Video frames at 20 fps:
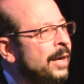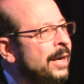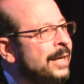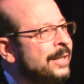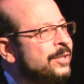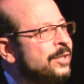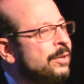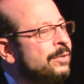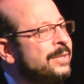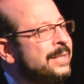
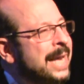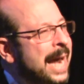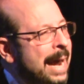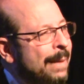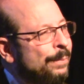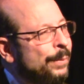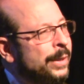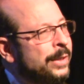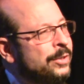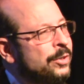And so
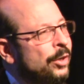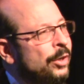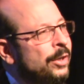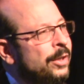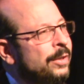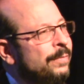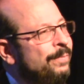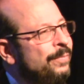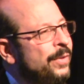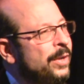saplings are
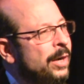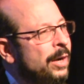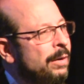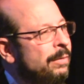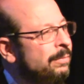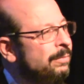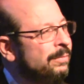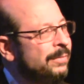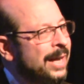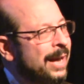going to, you
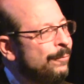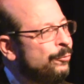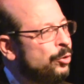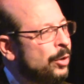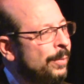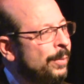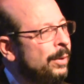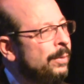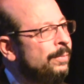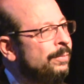know, have
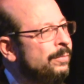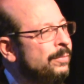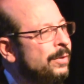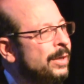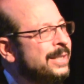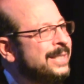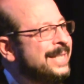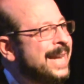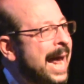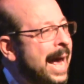trouble
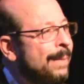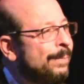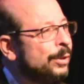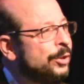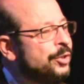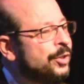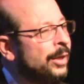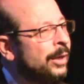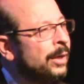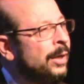
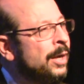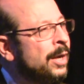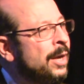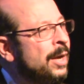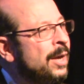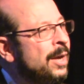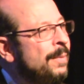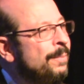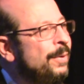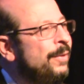establishing.
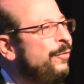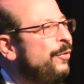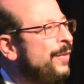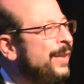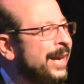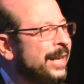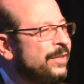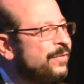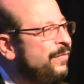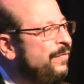But for
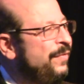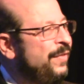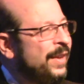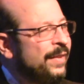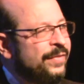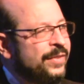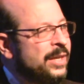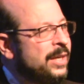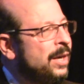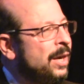the next
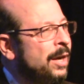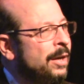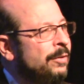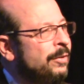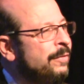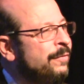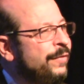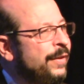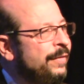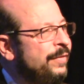fifty to one
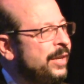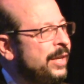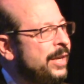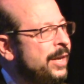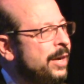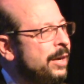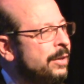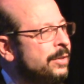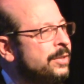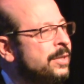hundred fifty
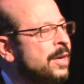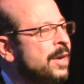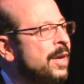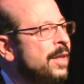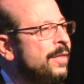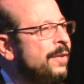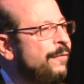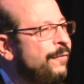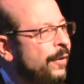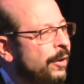years,
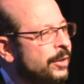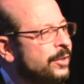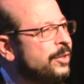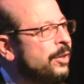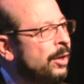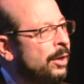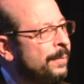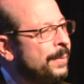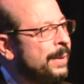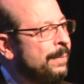the forests
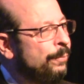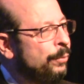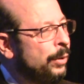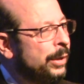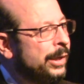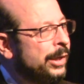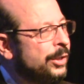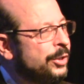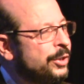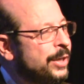are going to be in
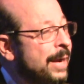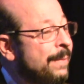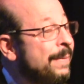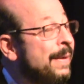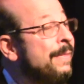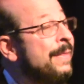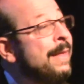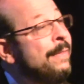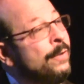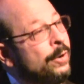pretty good shape,
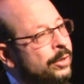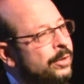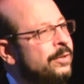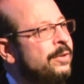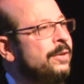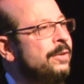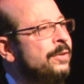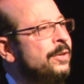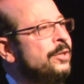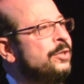and then there,
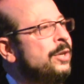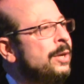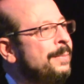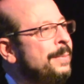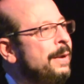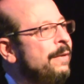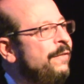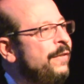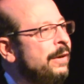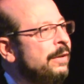there's going
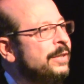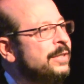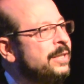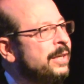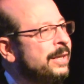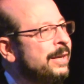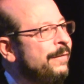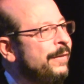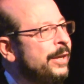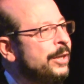to be a fairly
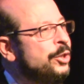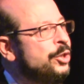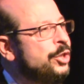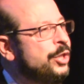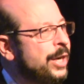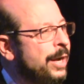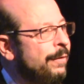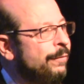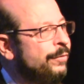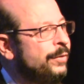significant
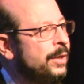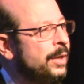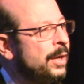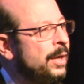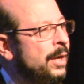shift.